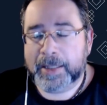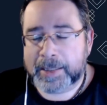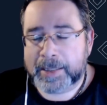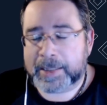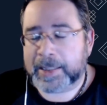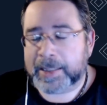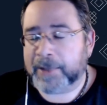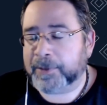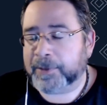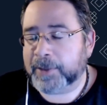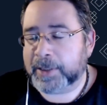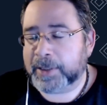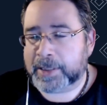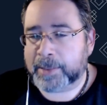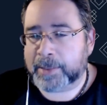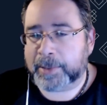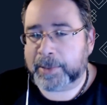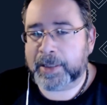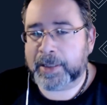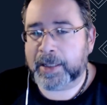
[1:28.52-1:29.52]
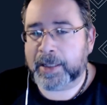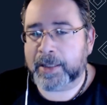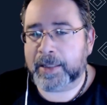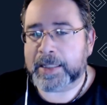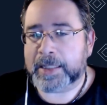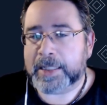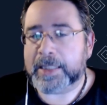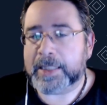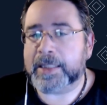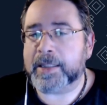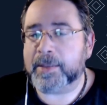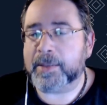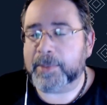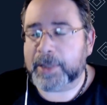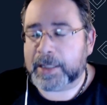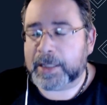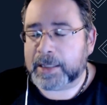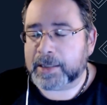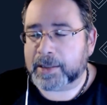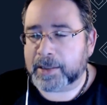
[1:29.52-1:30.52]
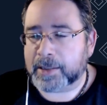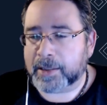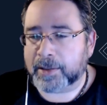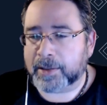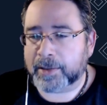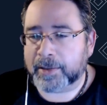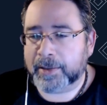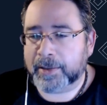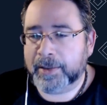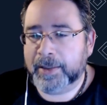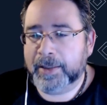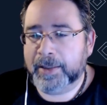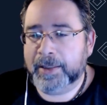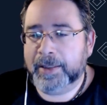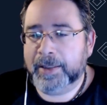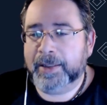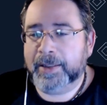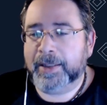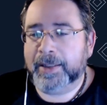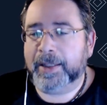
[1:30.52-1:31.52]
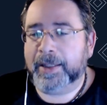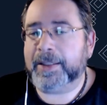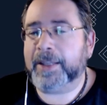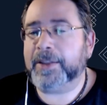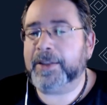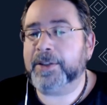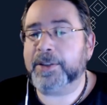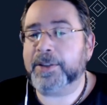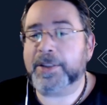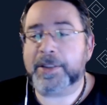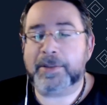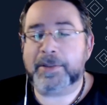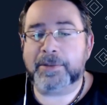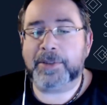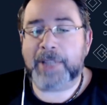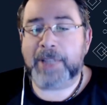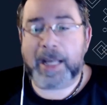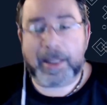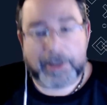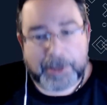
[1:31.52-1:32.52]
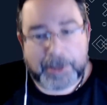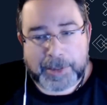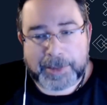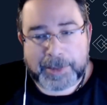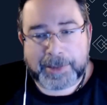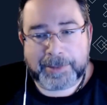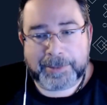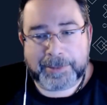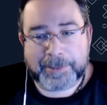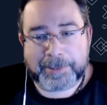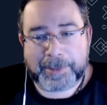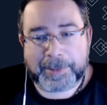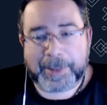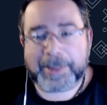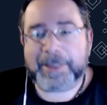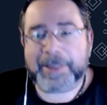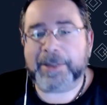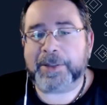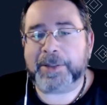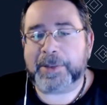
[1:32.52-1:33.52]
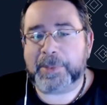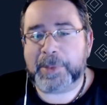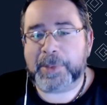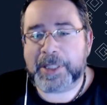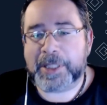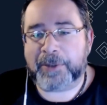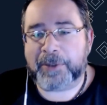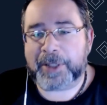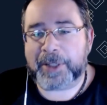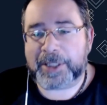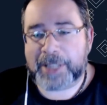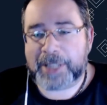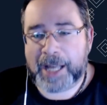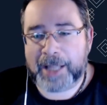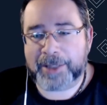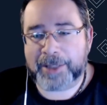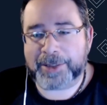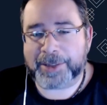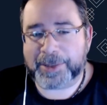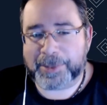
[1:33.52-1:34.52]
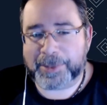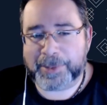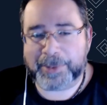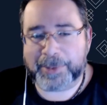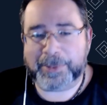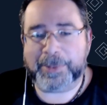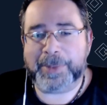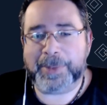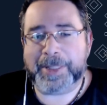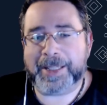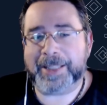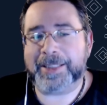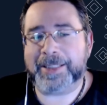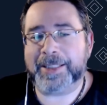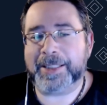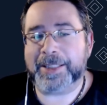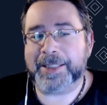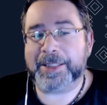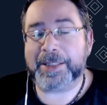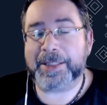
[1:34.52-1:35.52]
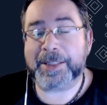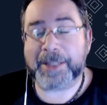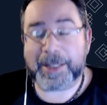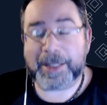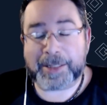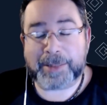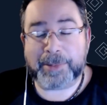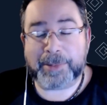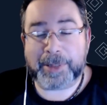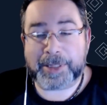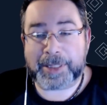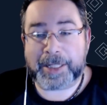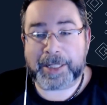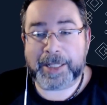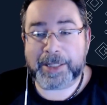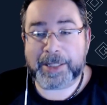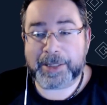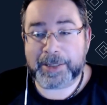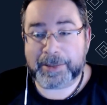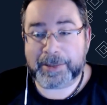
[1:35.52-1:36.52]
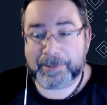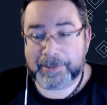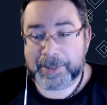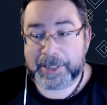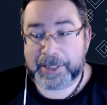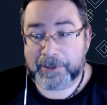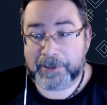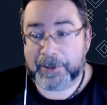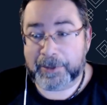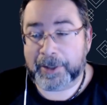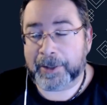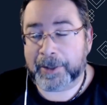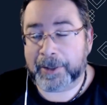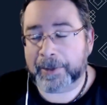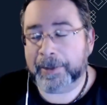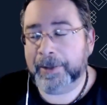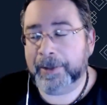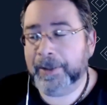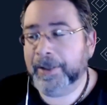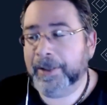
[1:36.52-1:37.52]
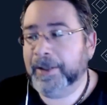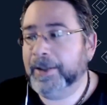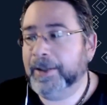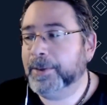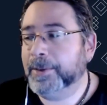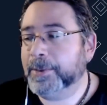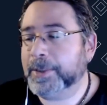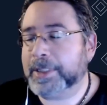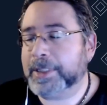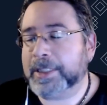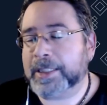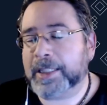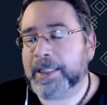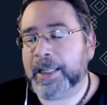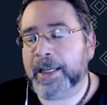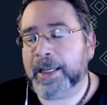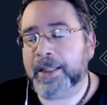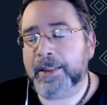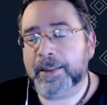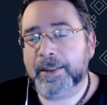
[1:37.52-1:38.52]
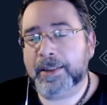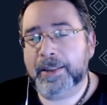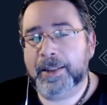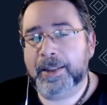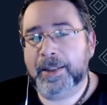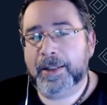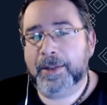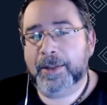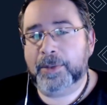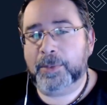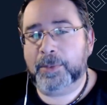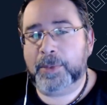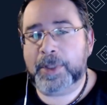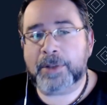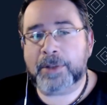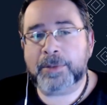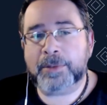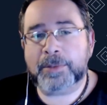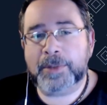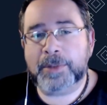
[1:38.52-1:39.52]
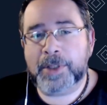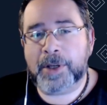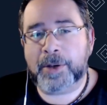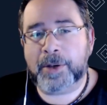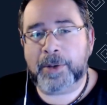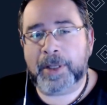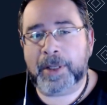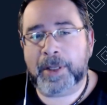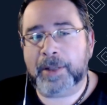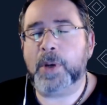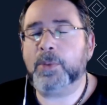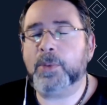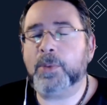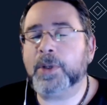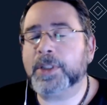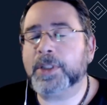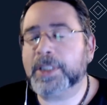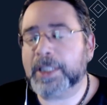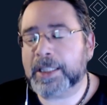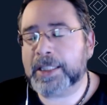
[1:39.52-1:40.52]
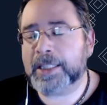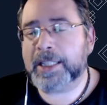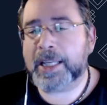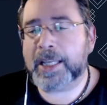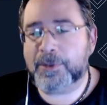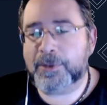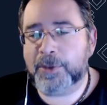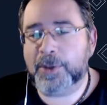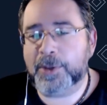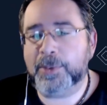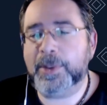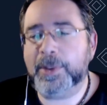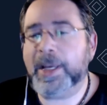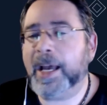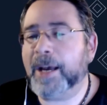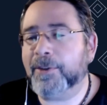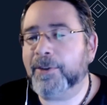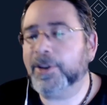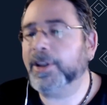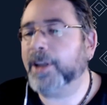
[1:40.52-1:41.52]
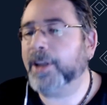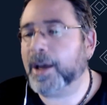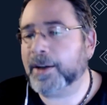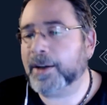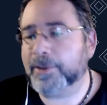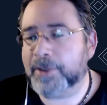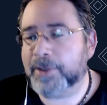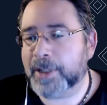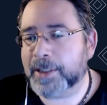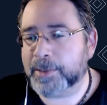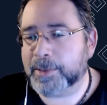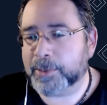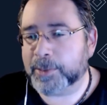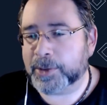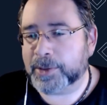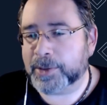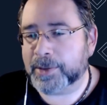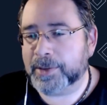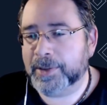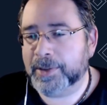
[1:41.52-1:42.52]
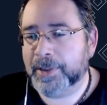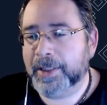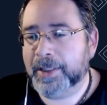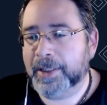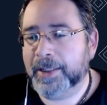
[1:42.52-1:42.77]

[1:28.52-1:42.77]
is definitely something that needs to be considered. And then there's challenges, right? There's specific challenges when we get to this customer education sphere, which is that we don't know when we're successful, we have a lot of customers.